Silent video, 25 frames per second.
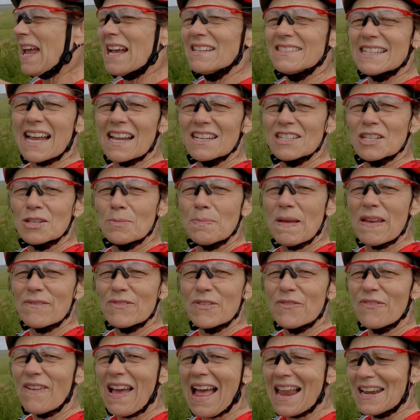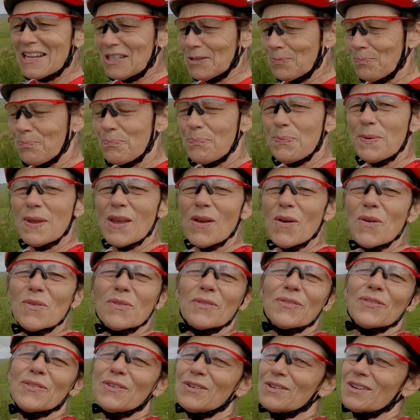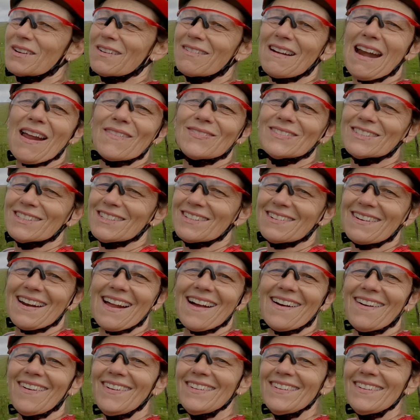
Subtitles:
going down to a bit of a valley. It's beautiful gravel track,